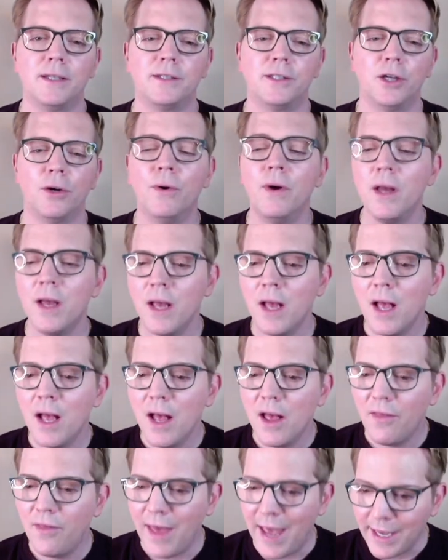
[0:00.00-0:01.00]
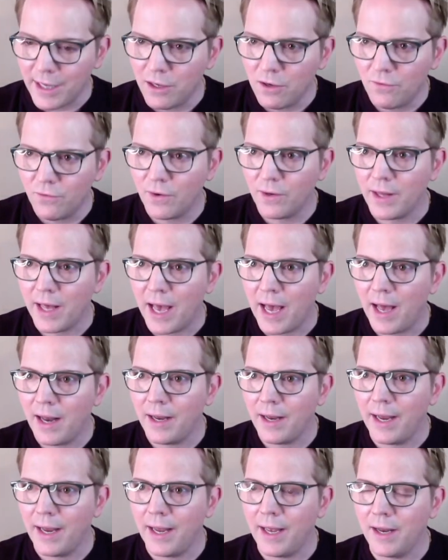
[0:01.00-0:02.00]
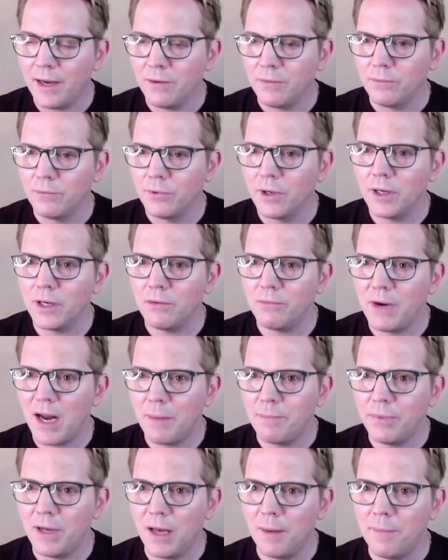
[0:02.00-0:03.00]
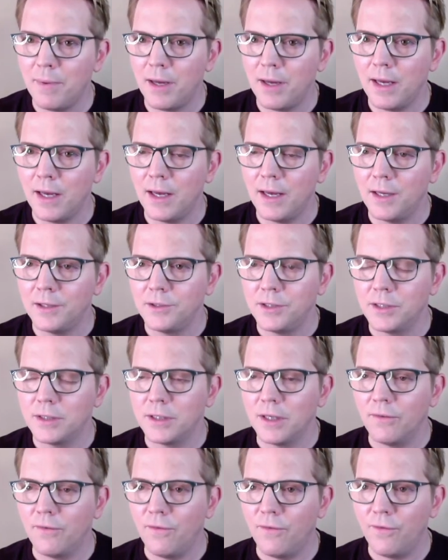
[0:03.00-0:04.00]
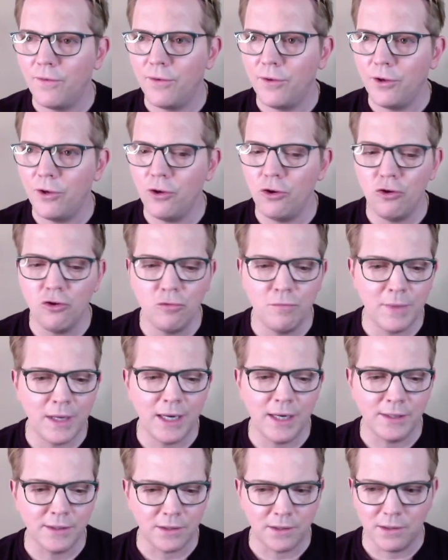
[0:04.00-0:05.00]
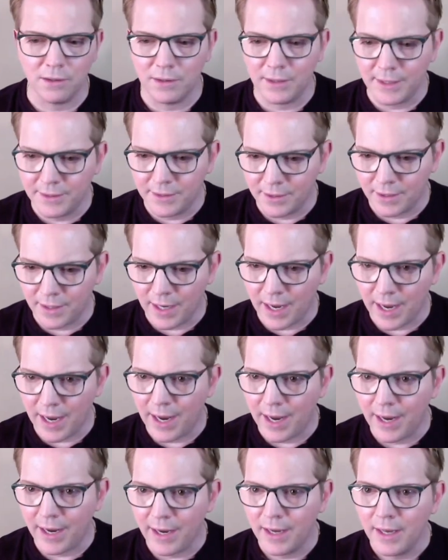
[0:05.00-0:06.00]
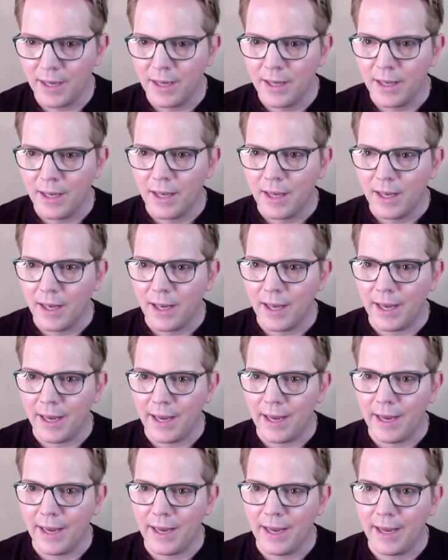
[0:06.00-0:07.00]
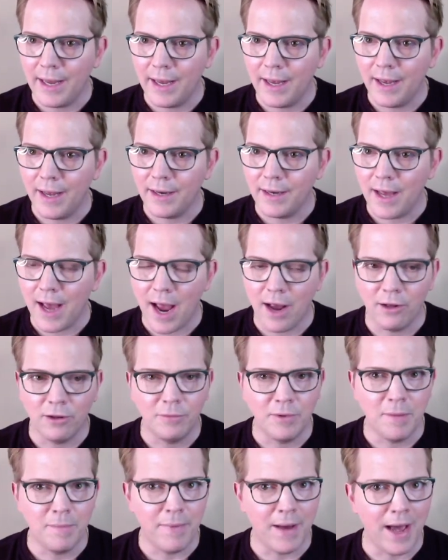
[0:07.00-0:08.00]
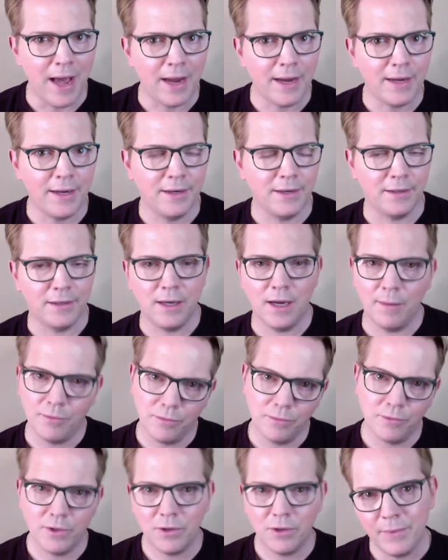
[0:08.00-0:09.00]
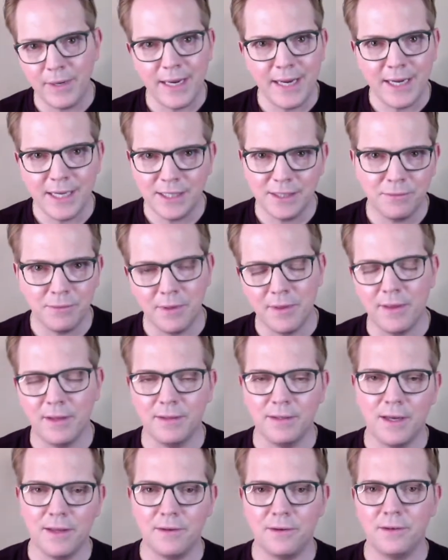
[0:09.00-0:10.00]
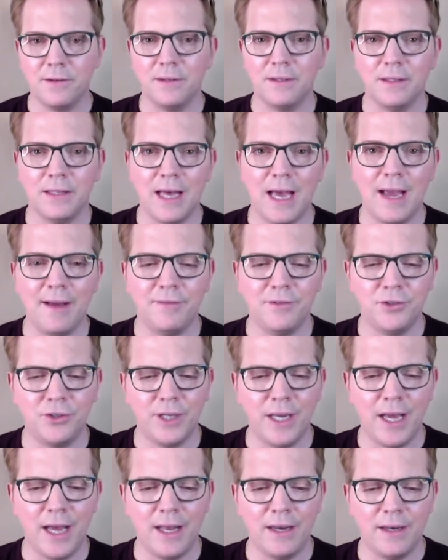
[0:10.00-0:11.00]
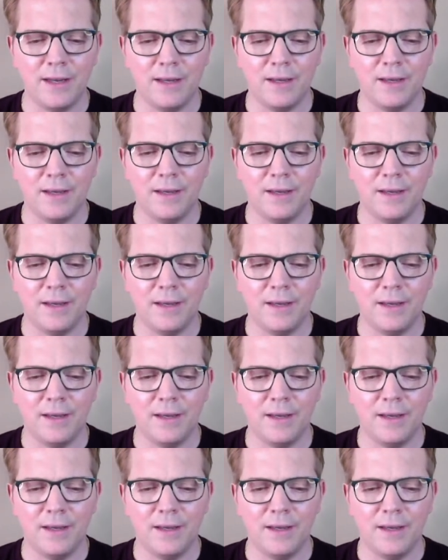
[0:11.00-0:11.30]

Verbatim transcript: So, thank you for that. And we're going to wrap up uh, just a few minutes early today. And I'll be back in a couple more weeks with another live chat.